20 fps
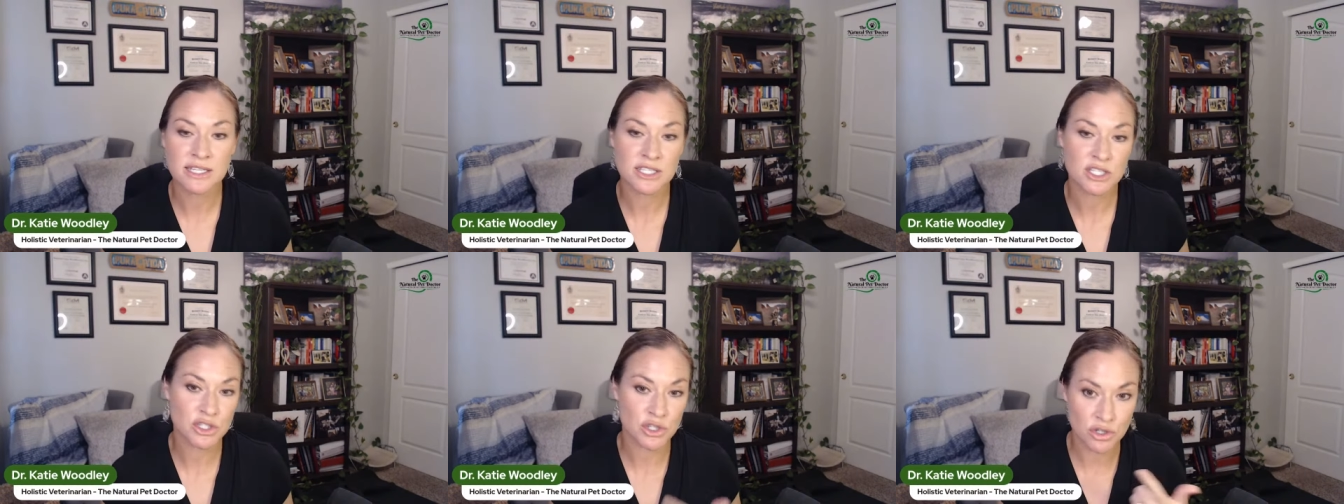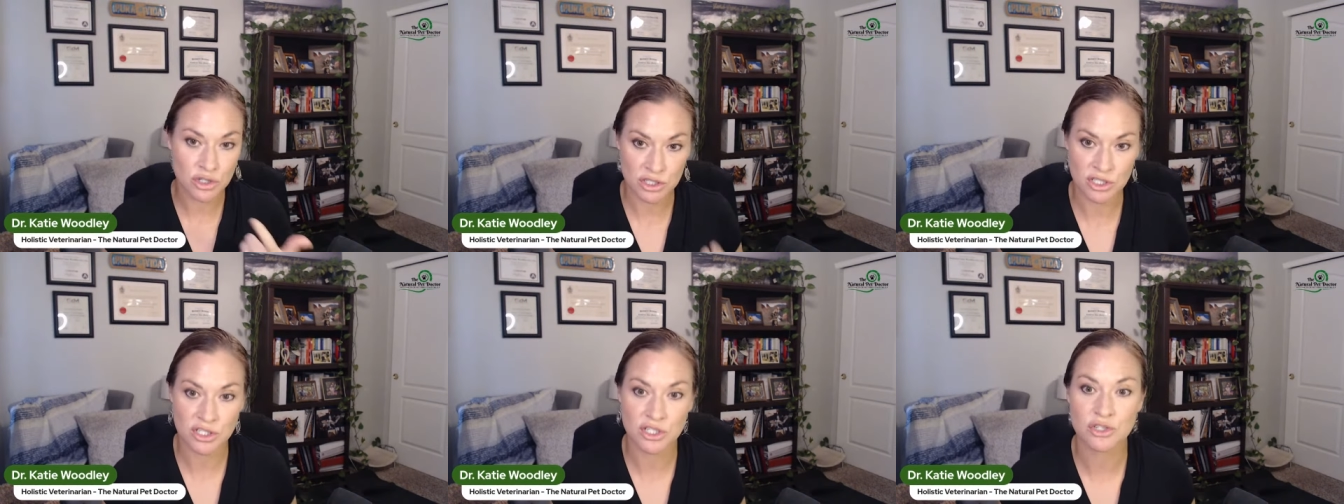
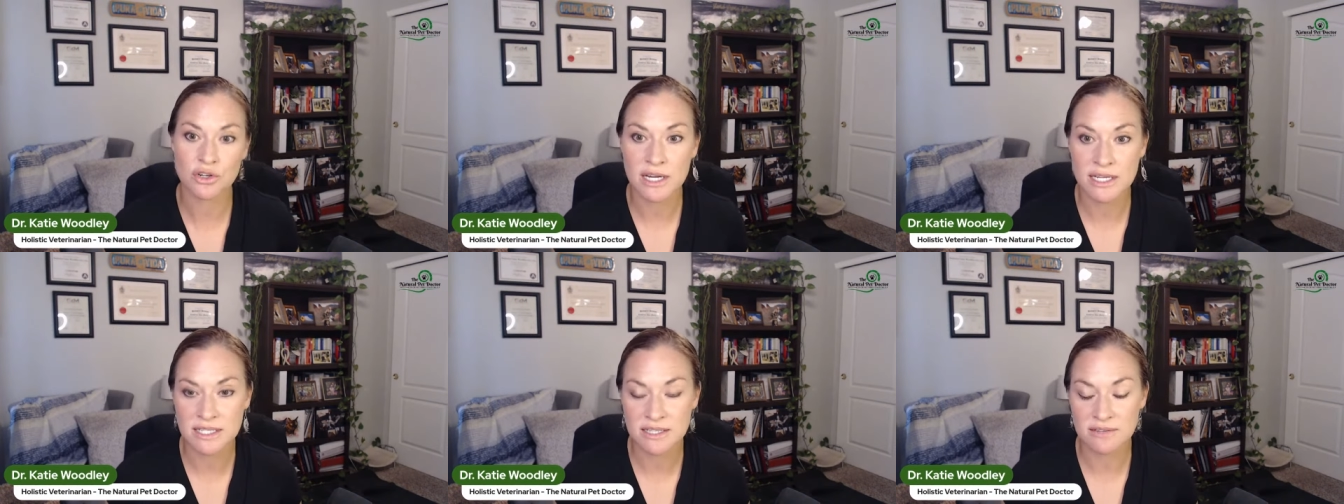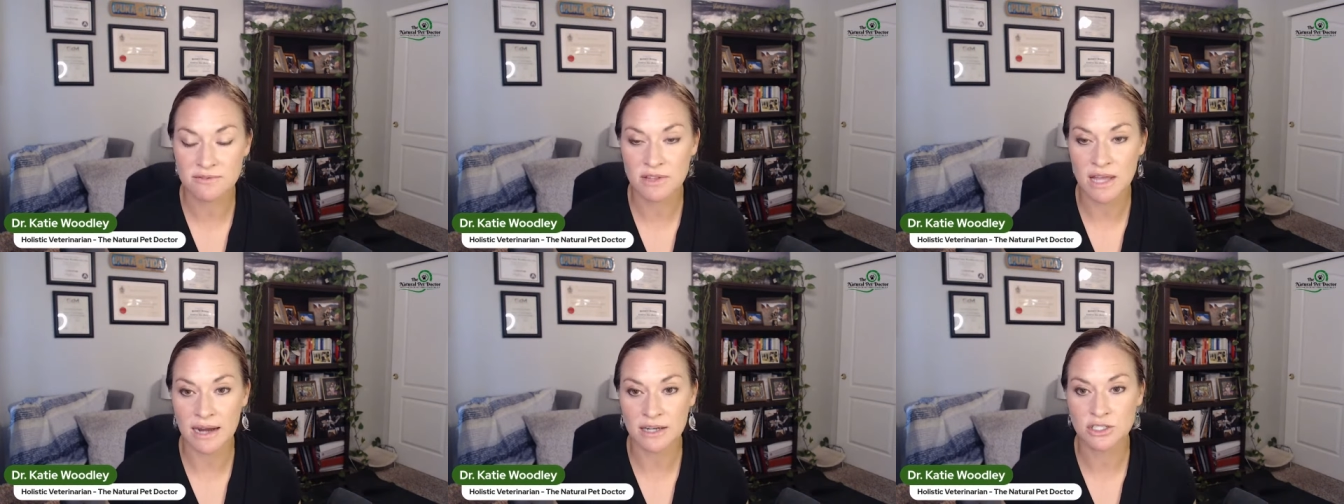certain strains
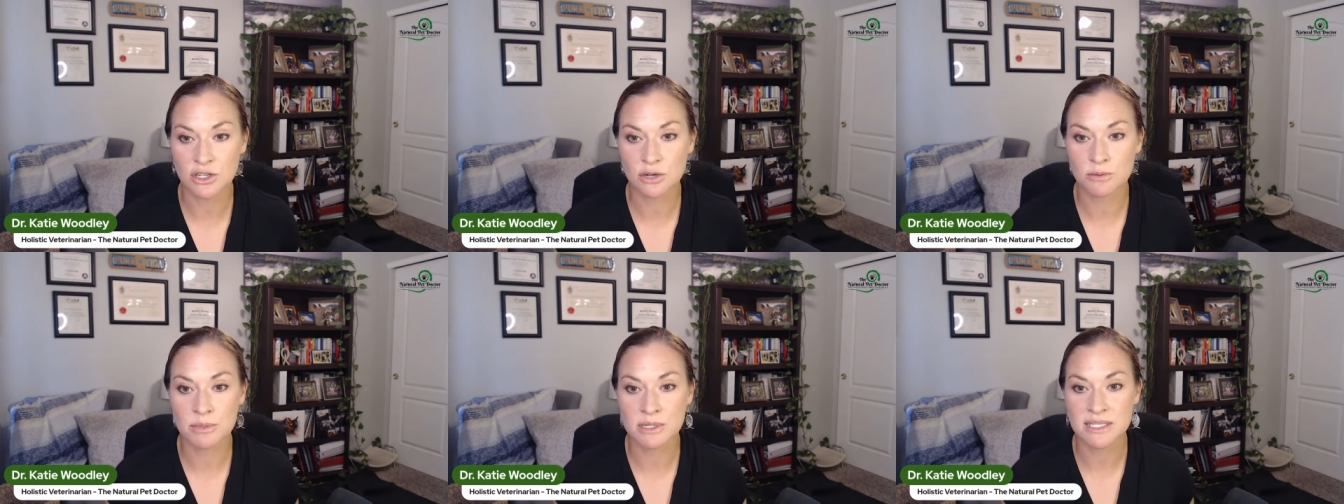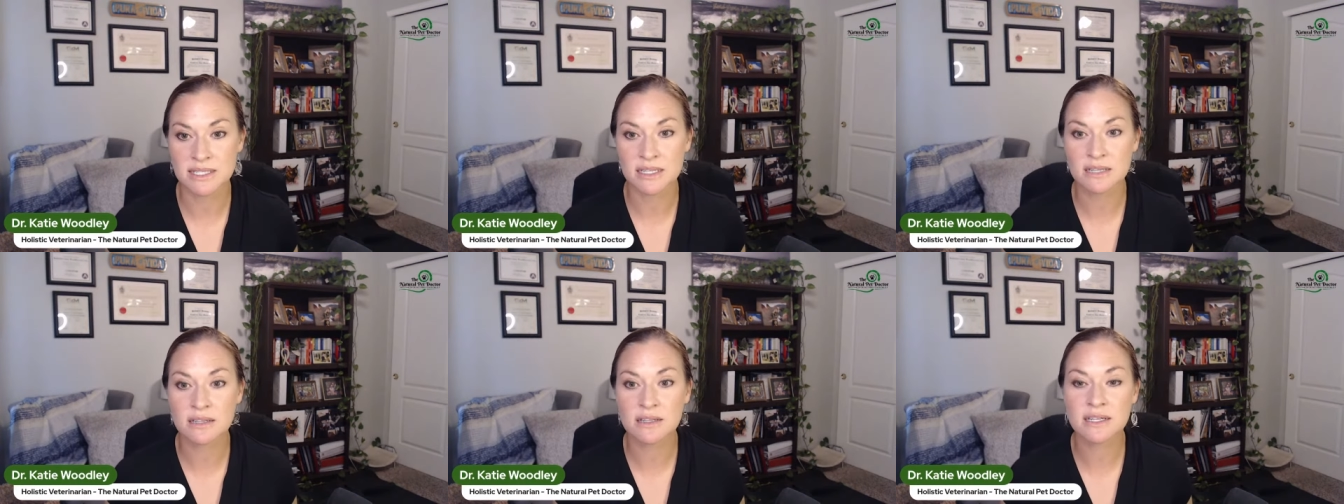of
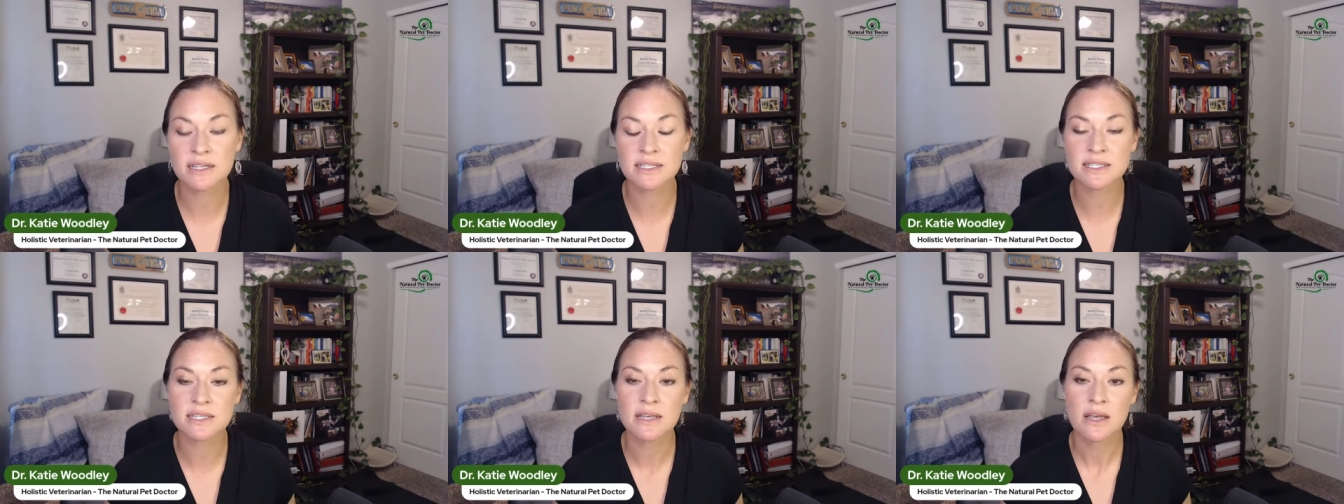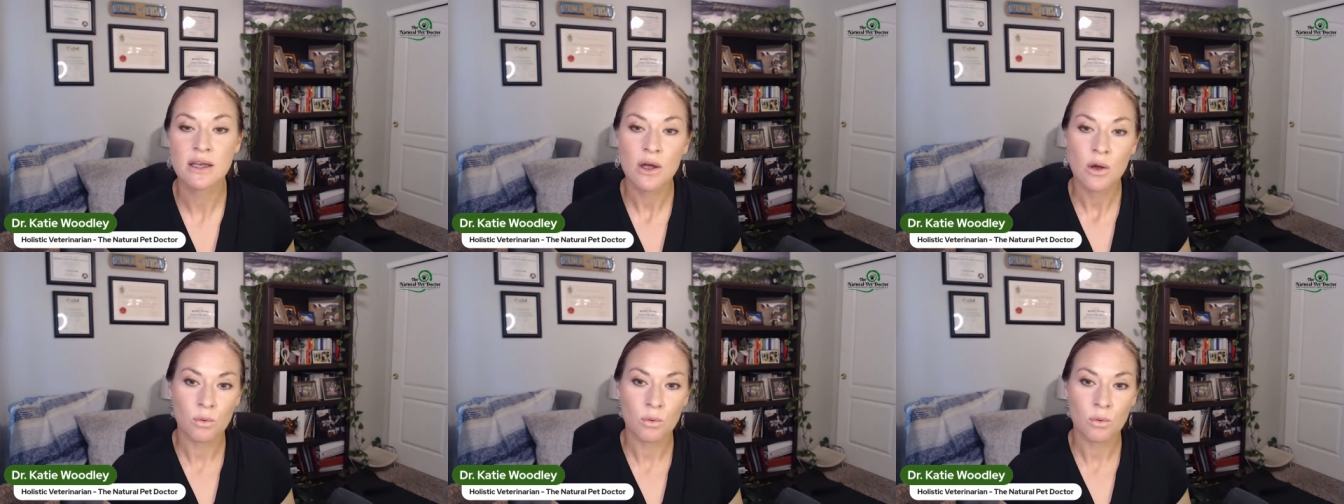lactobacillus,